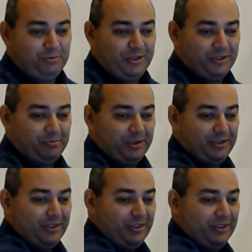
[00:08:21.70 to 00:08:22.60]
how much we
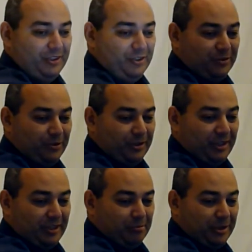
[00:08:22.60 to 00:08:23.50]
asked for, and so
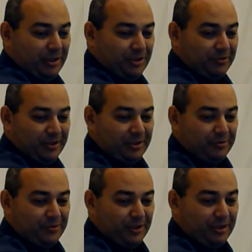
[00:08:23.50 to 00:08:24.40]
on. And this
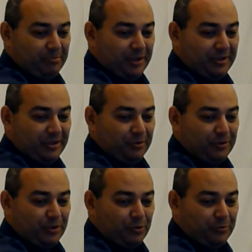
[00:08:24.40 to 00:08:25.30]
is how free is
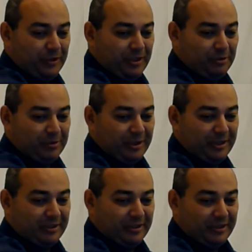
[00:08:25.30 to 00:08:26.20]
wrapped: file,
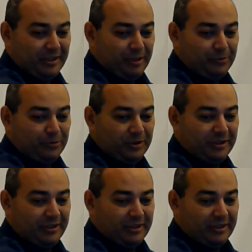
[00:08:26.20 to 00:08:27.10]
function,
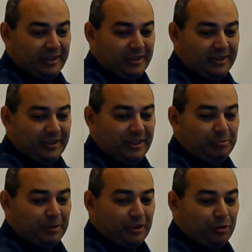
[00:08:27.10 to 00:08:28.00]
line,
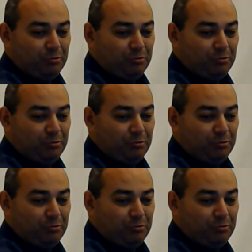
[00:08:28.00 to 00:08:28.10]
and